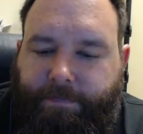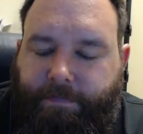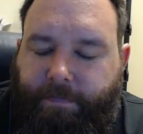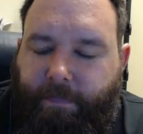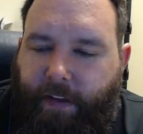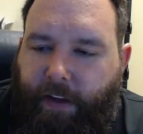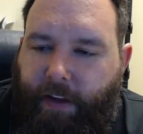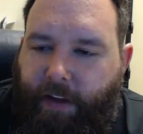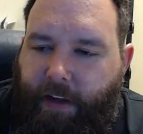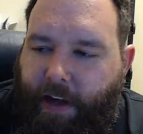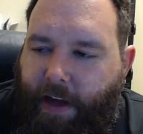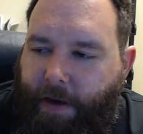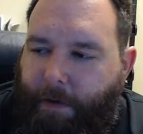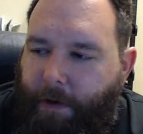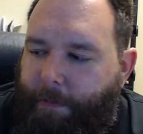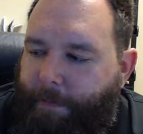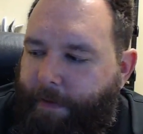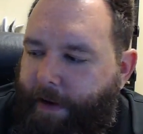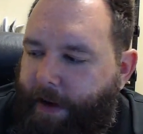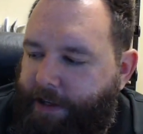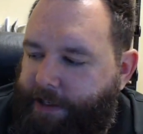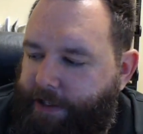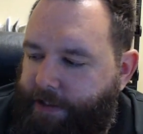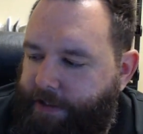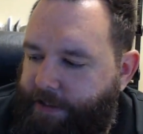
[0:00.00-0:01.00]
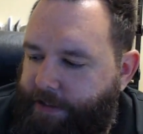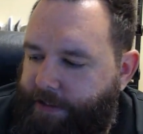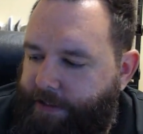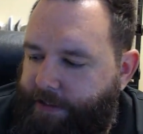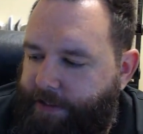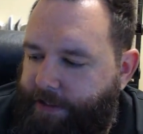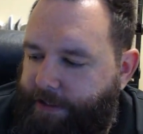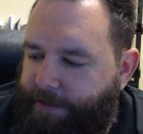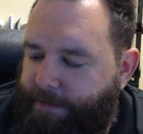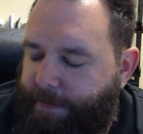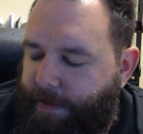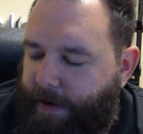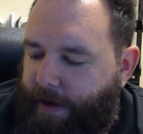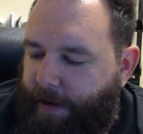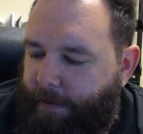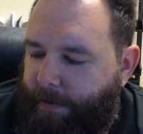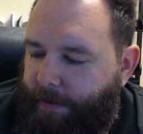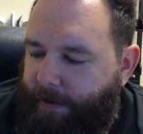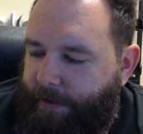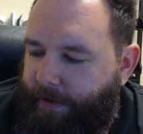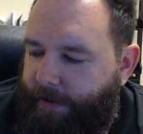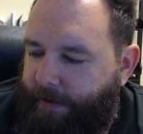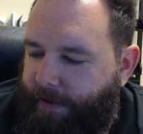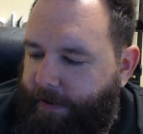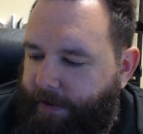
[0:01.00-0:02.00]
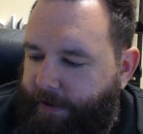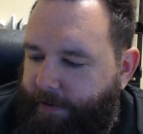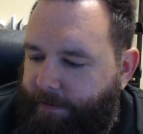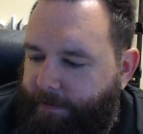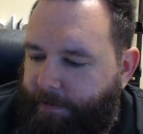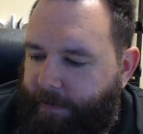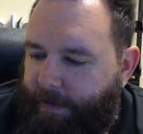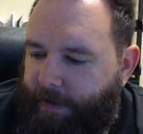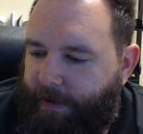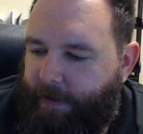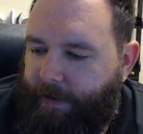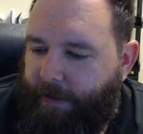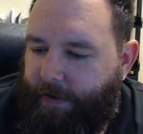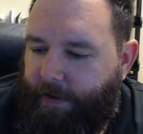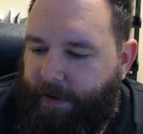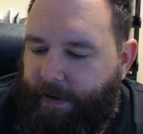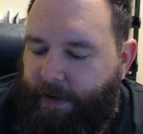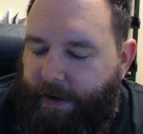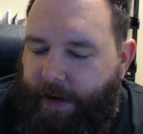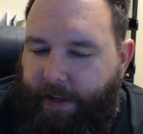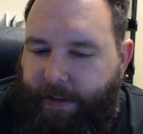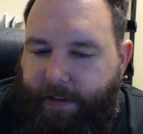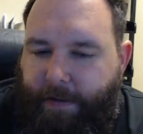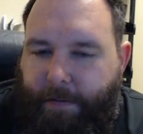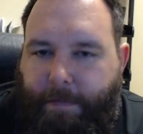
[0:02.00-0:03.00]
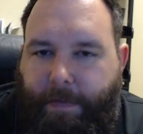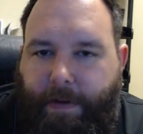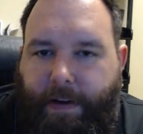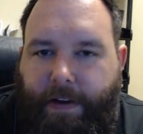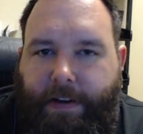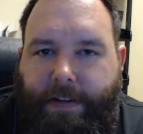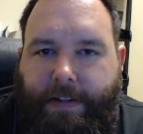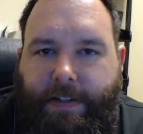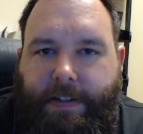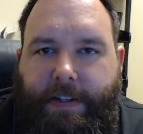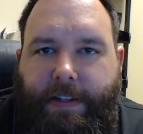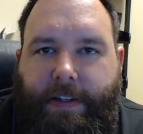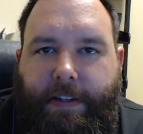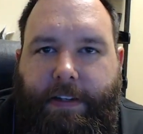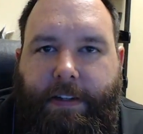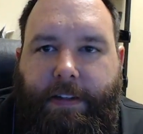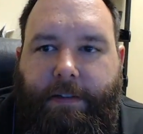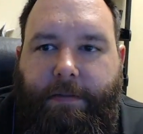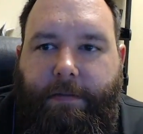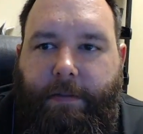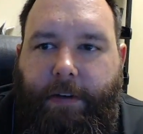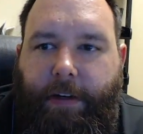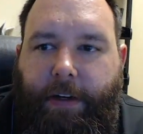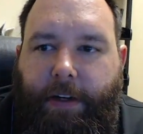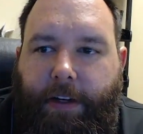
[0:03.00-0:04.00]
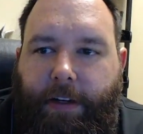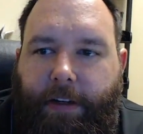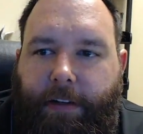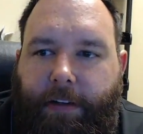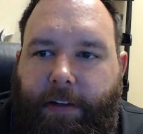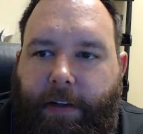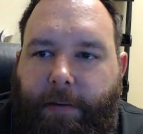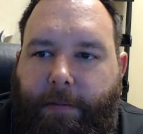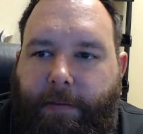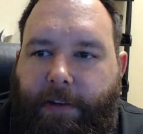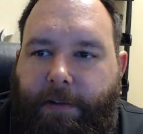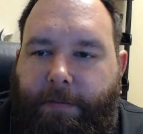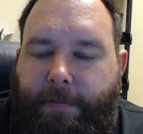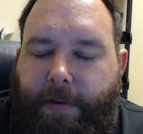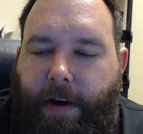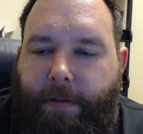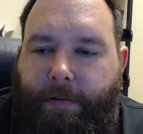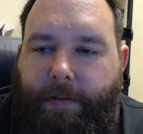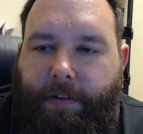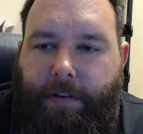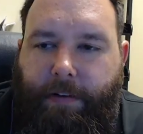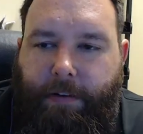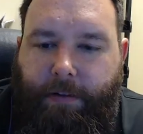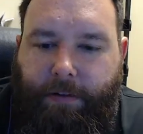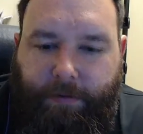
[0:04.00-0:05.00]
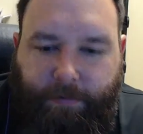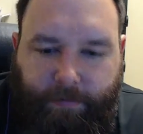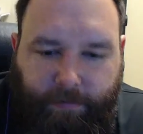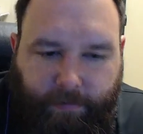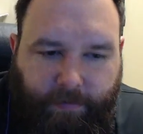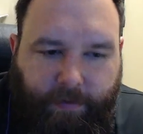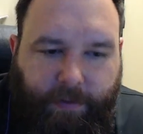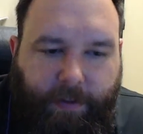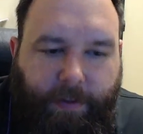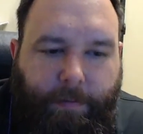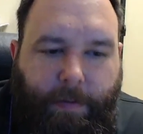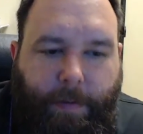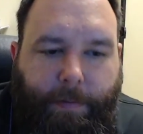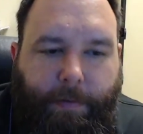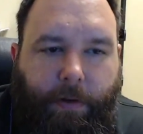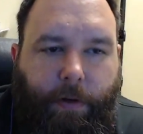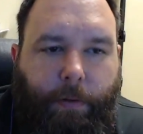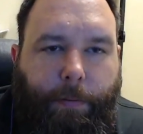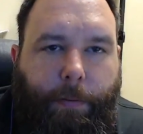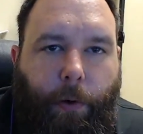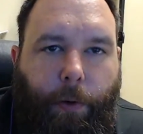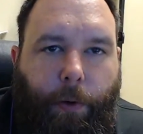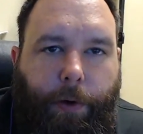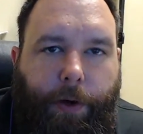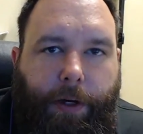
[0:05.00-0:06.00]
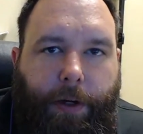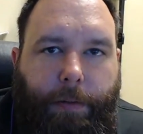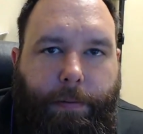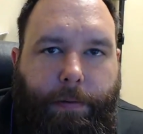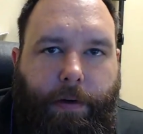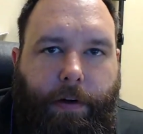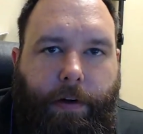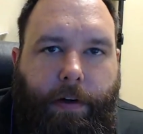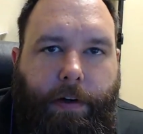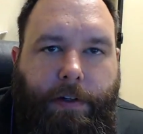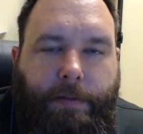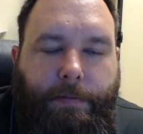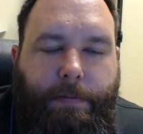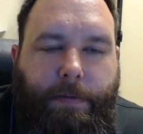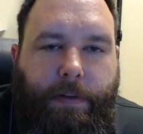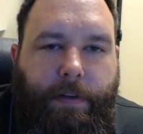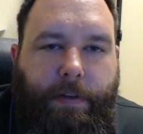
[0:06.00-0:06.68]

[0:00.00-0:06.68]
Yeah, I would imagine it's probably not the best reading. I mean, it's probably a little boring at parts, but.